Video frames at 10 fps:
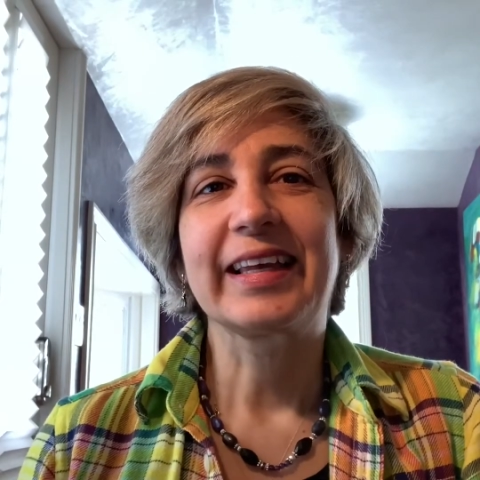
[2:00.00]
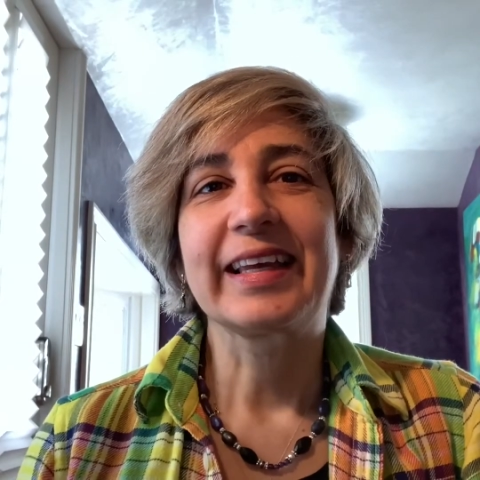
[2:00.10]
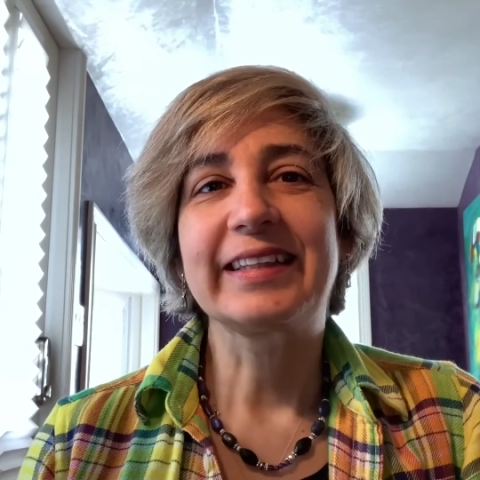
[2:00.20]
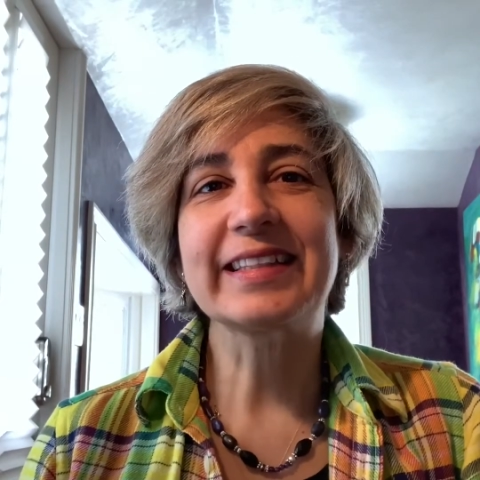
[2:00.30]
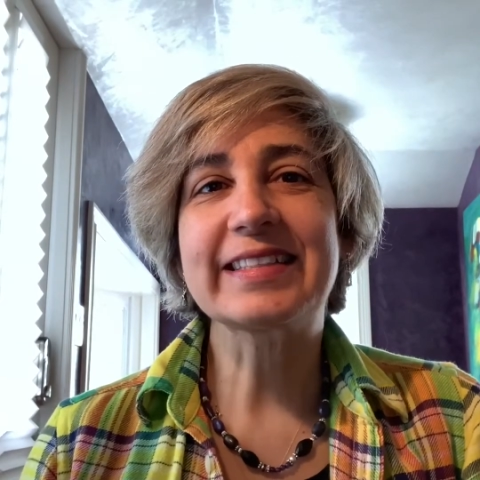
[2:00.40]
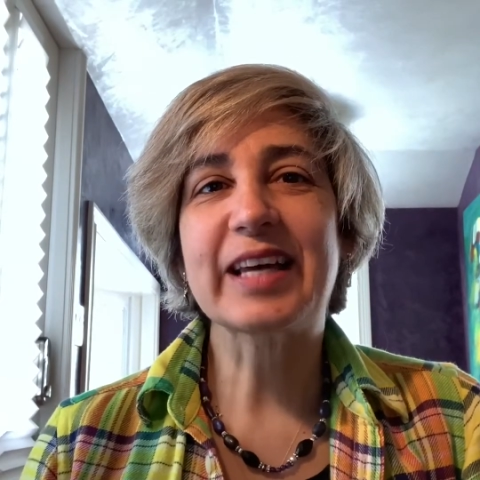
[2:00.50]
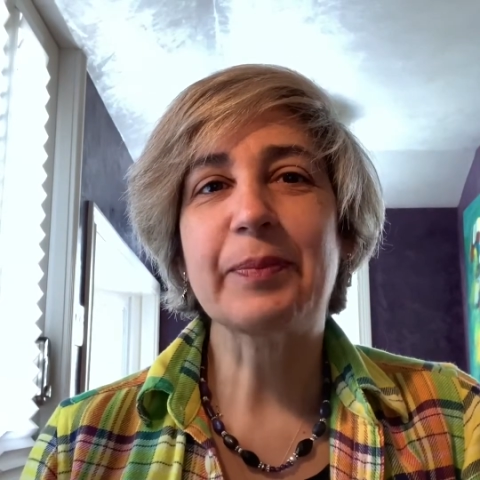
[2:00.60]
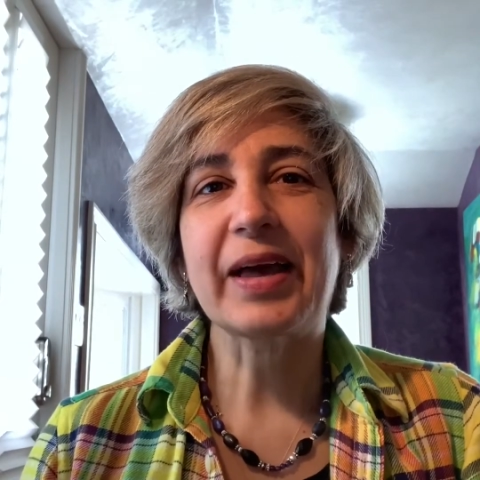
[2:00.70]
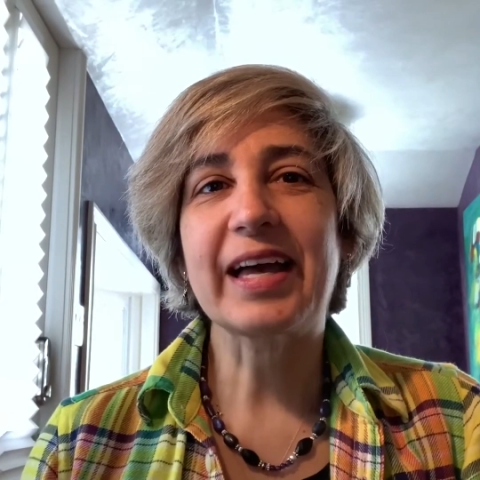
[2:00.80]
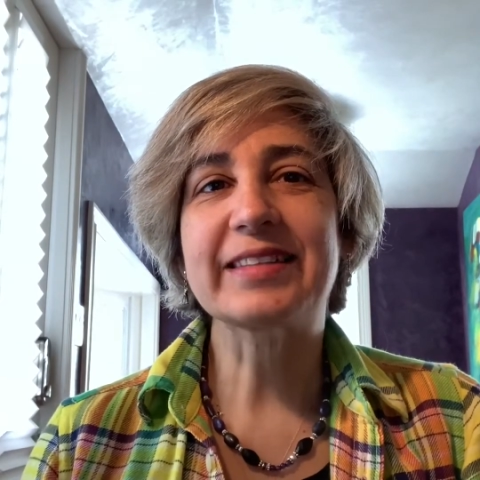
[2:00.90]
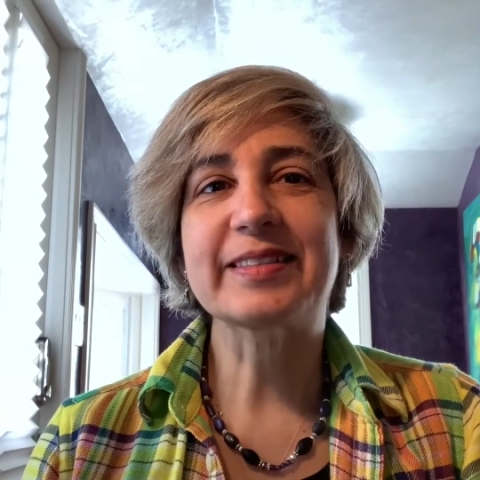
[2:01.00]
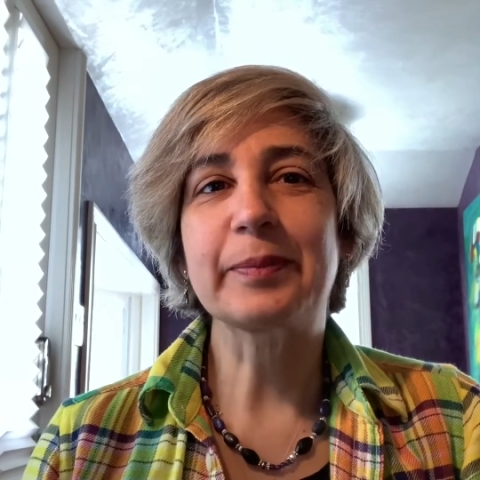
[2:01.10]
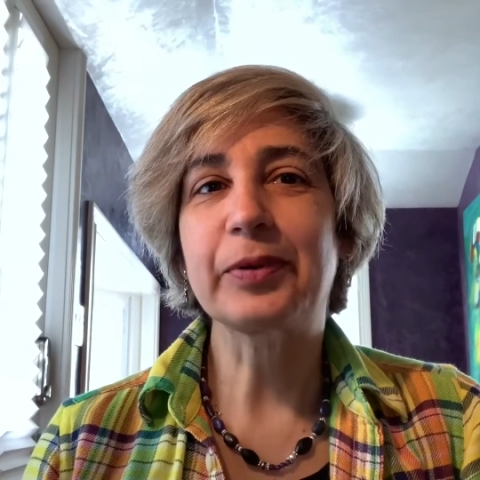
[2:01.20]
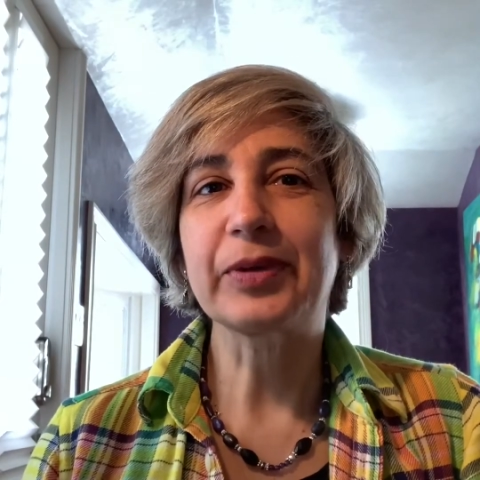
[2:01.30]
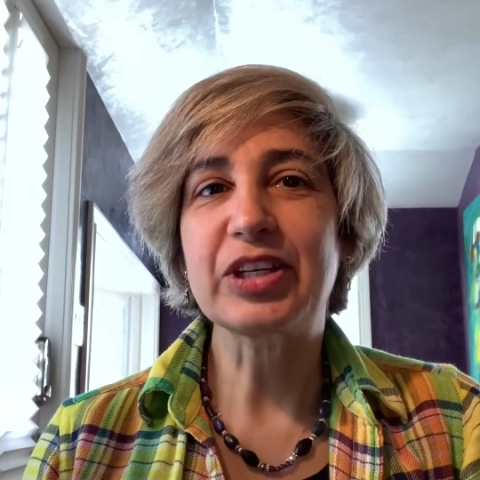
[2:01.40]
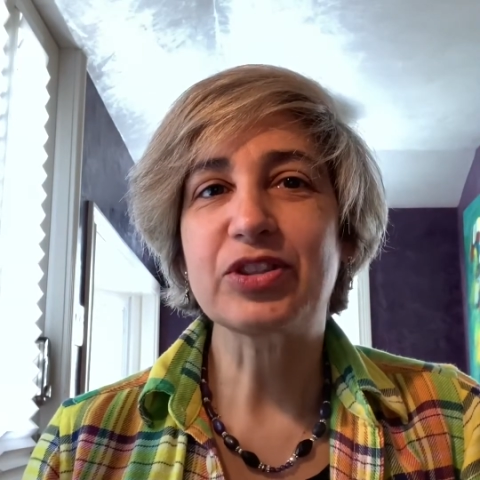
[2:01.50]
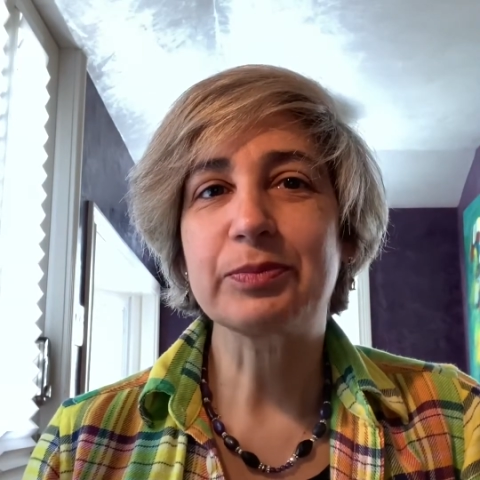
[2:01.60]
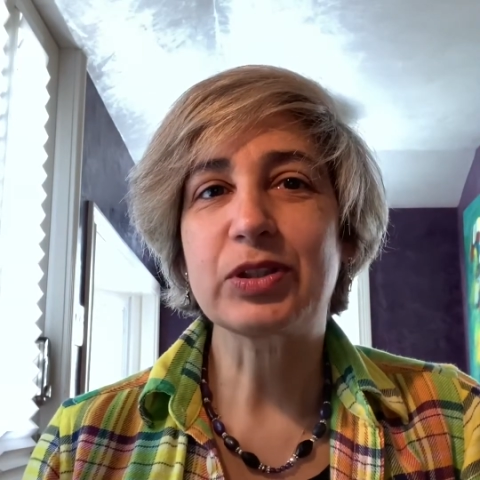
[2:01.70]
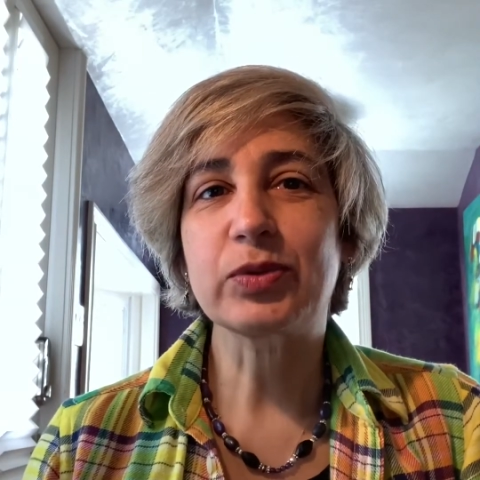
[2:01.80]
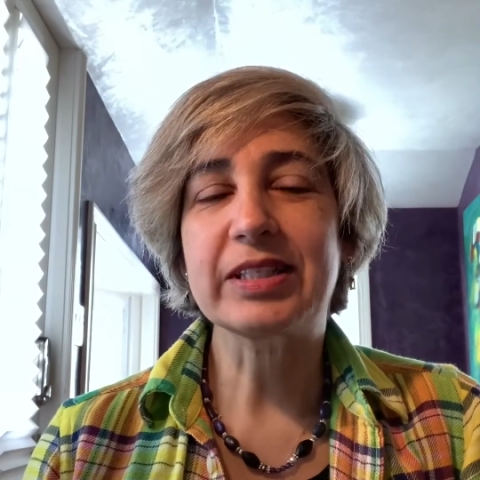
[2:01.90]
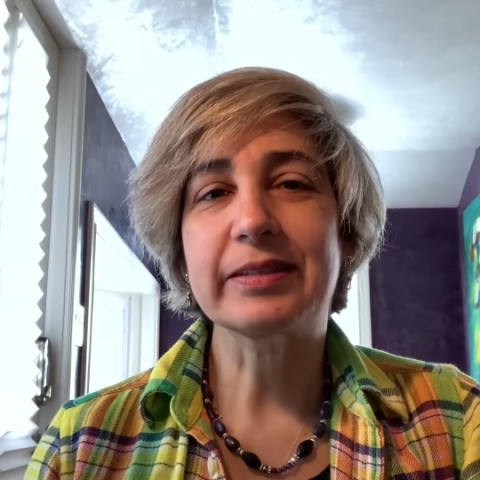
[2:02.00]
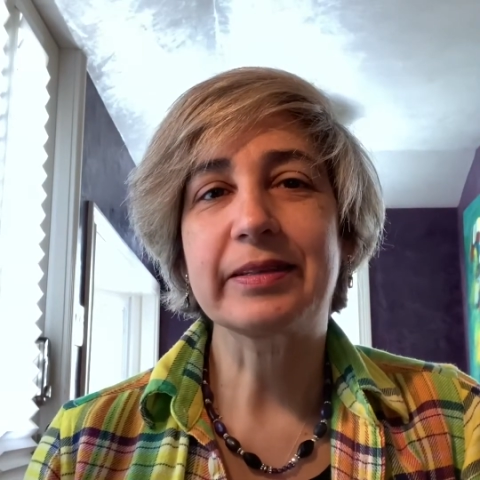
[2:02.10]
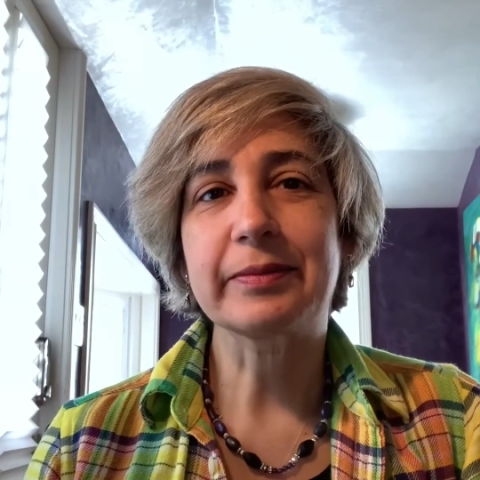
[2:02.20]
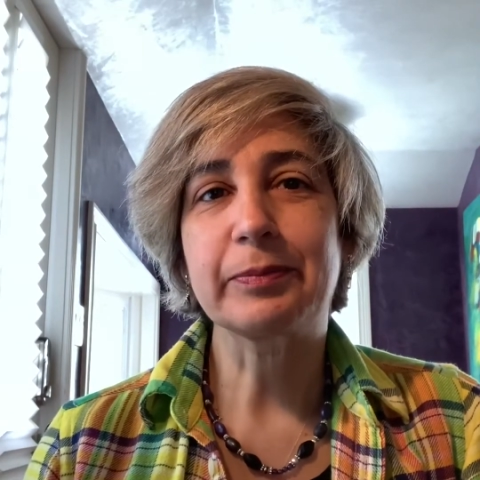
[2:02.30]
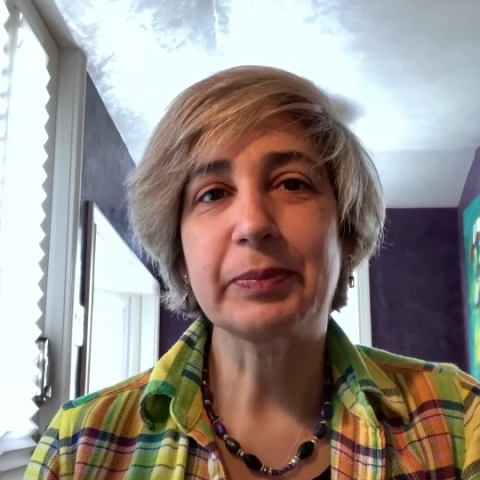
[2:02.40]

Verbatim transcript: This type adds a separation between the